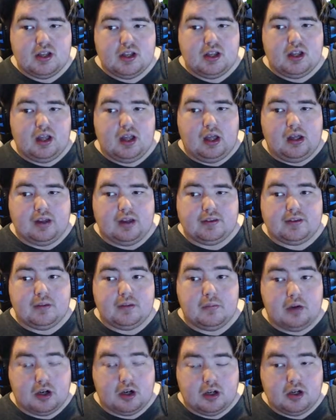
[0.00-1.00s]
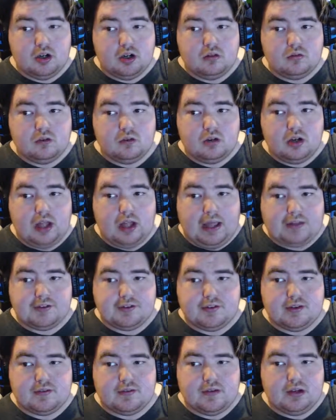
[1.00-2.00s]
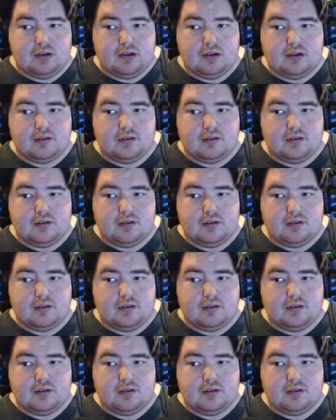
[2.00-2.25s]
uh, tomorrow after this video goes